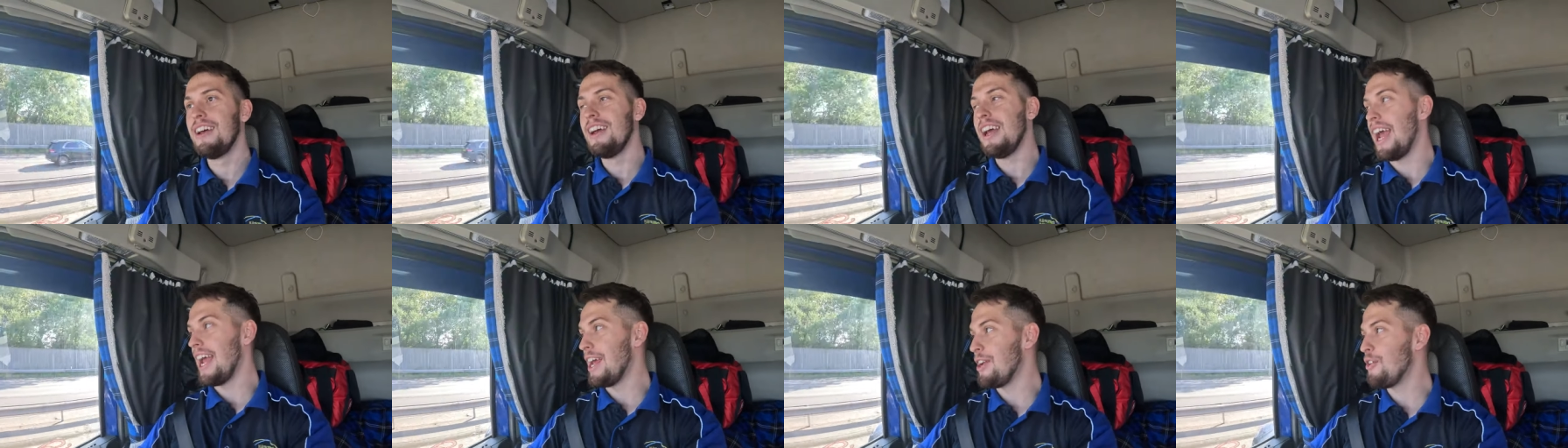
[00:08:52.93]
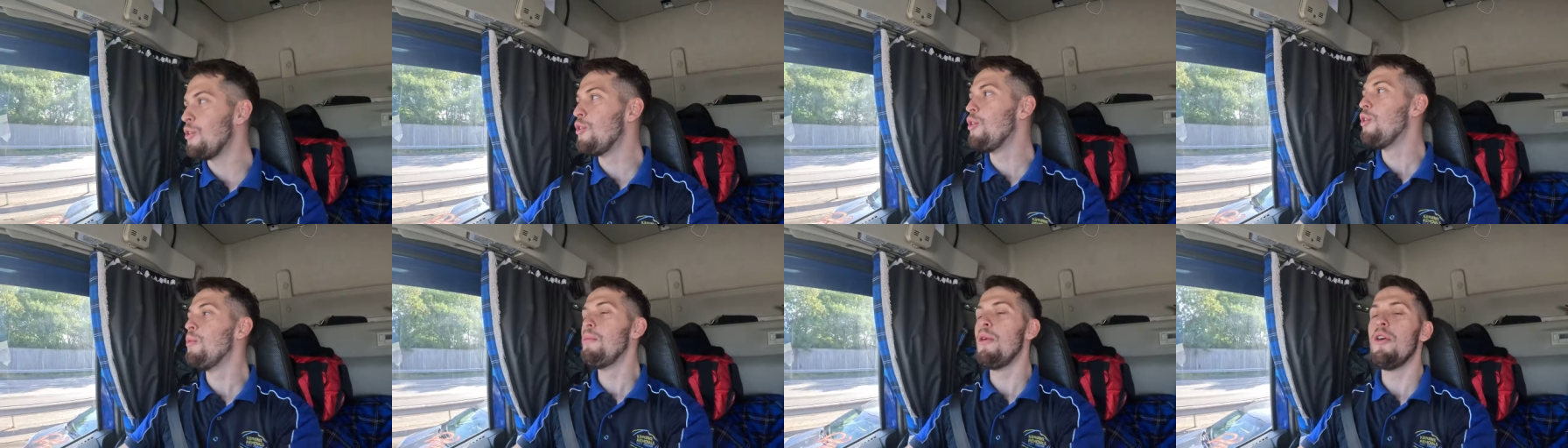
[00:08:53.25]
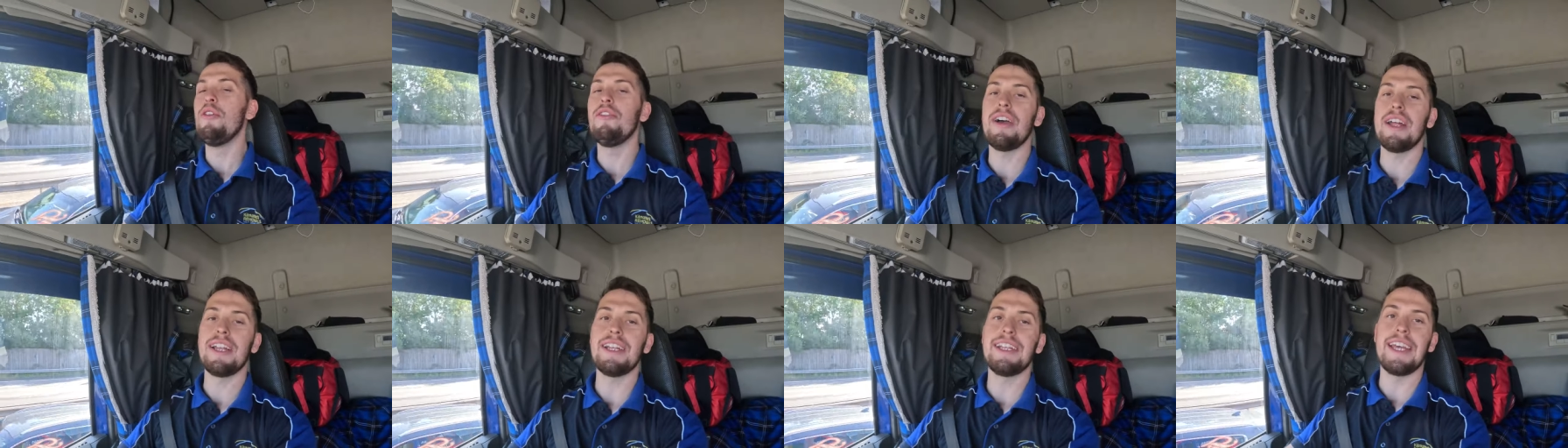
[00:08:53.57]
No
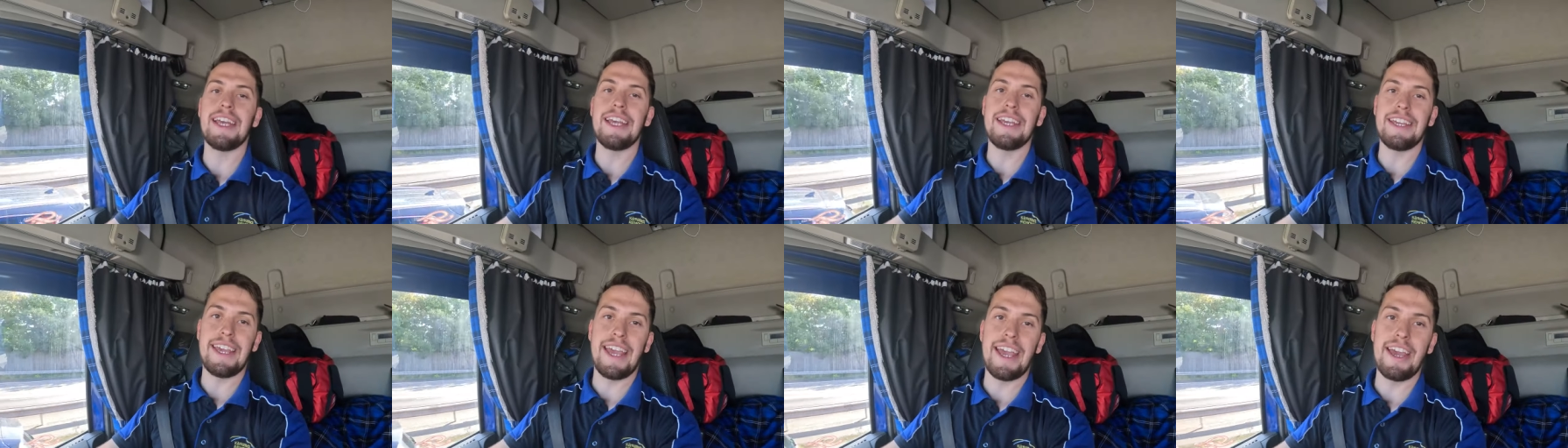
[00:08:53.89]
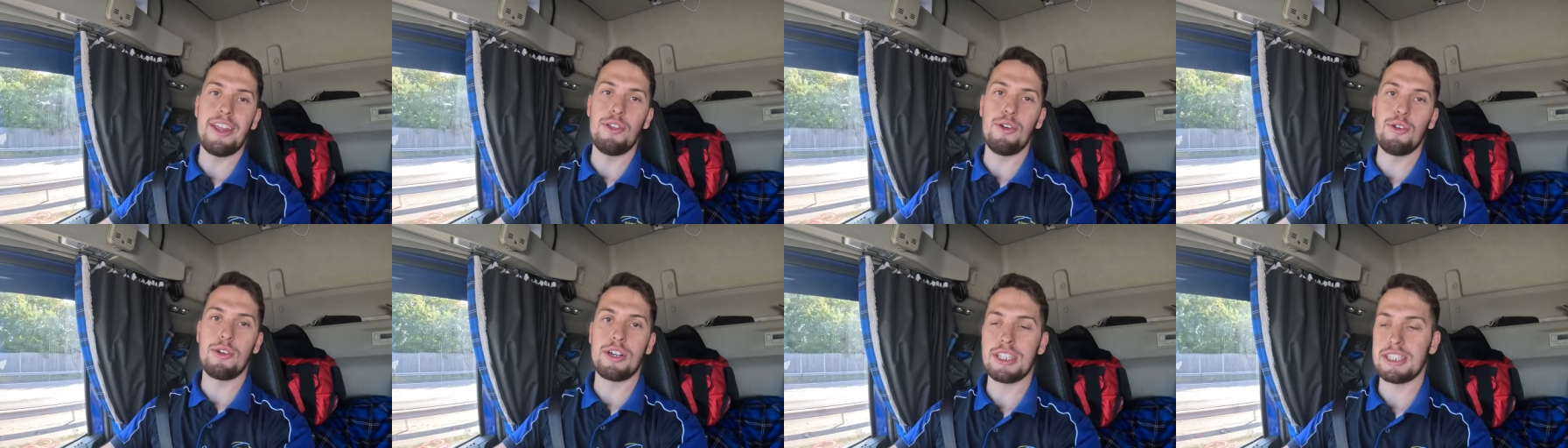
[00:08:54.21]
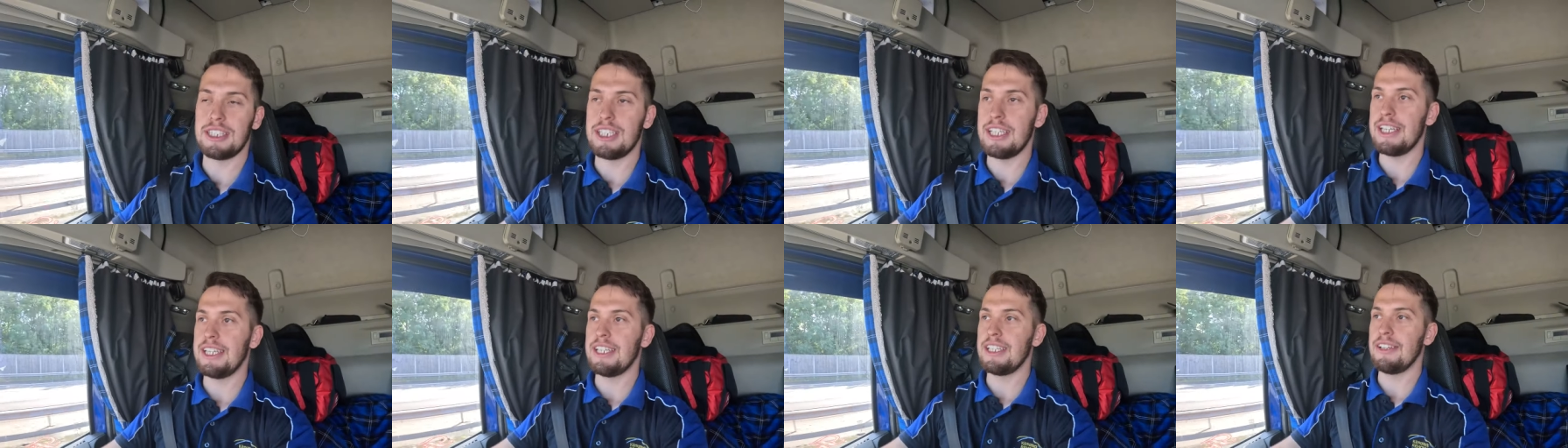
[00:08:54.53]
move-in date yet though, because
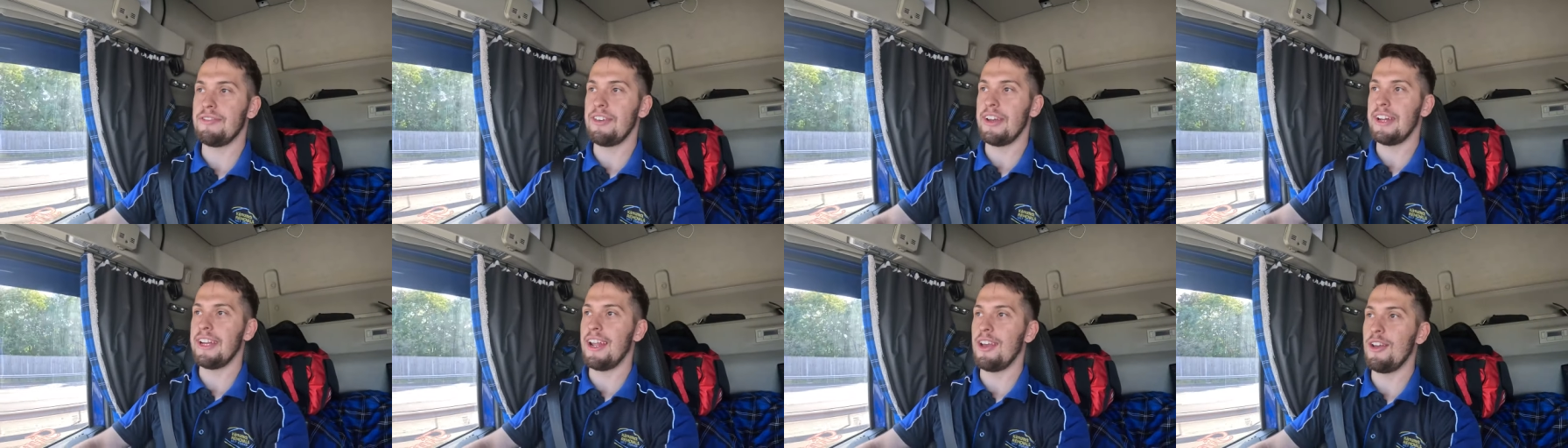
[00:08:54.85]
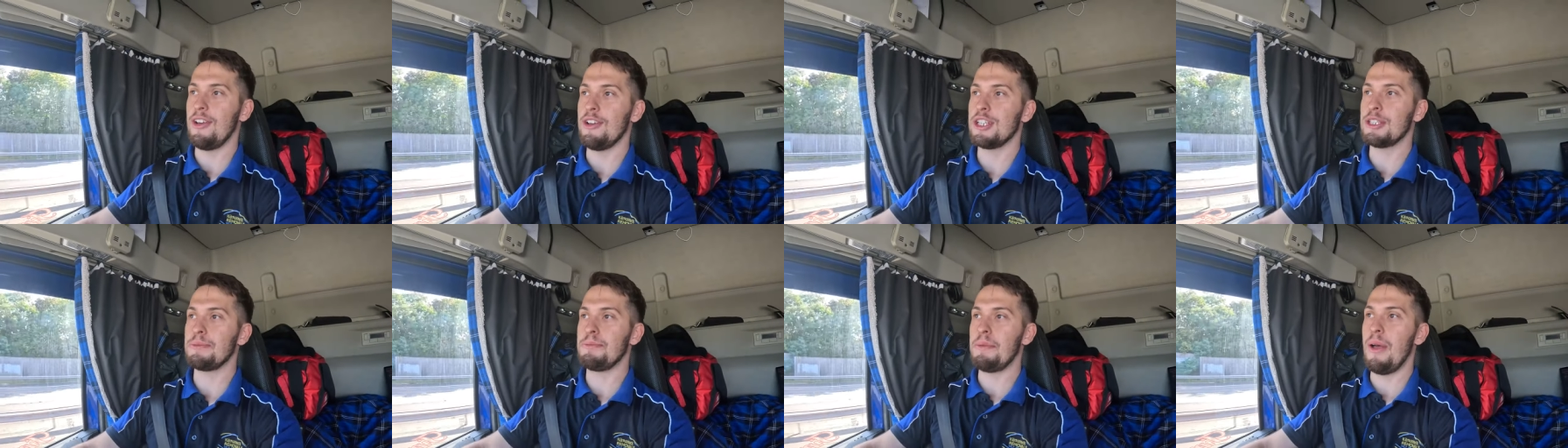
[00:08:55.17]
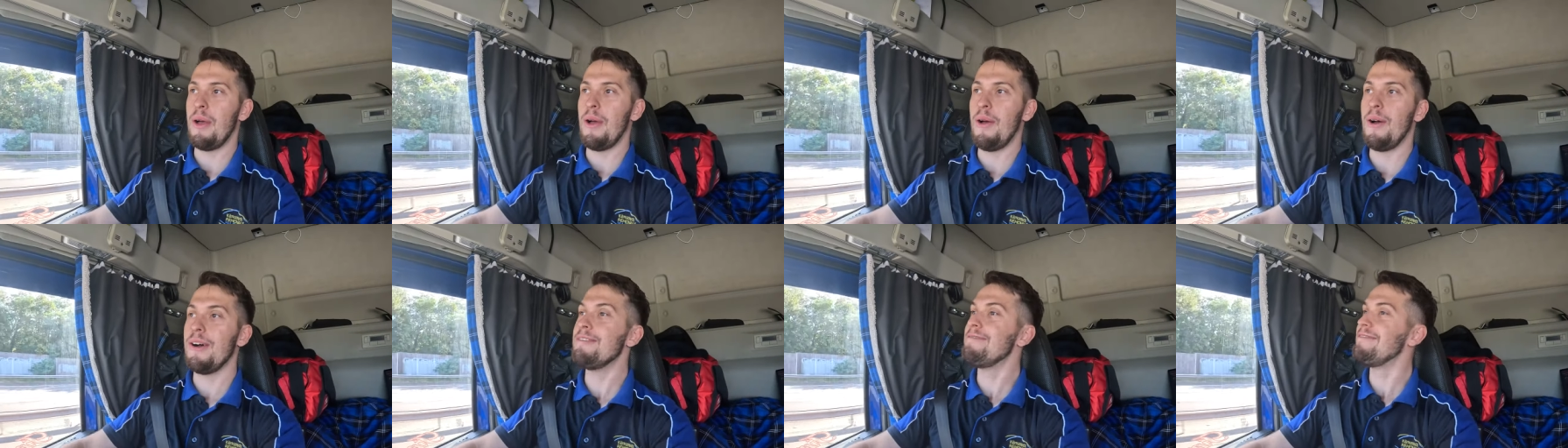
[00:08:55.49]
they need to find a house,
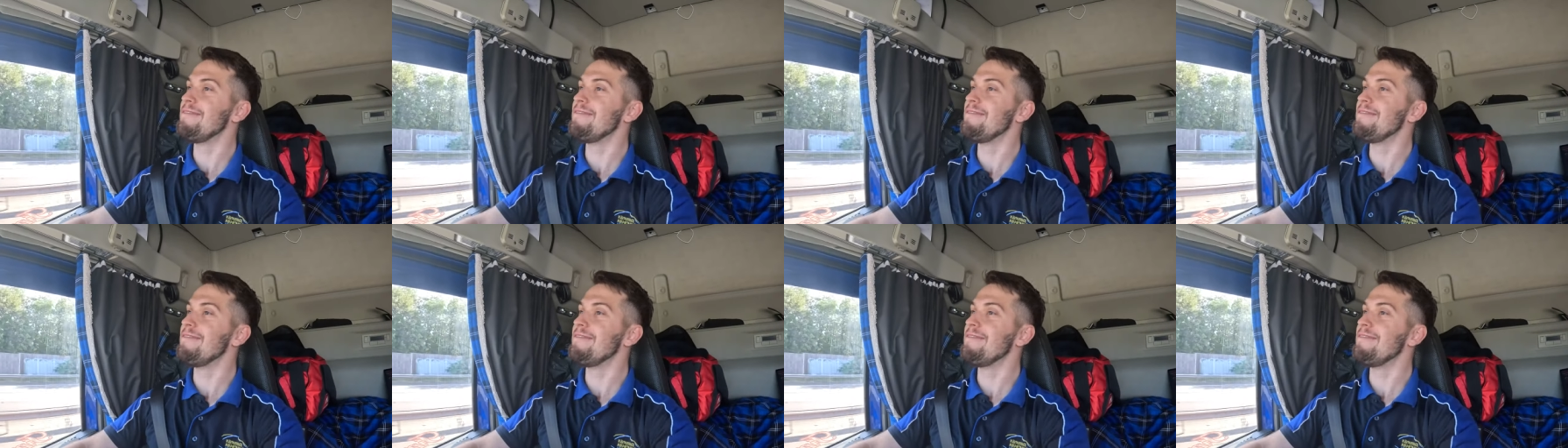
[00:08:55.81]
but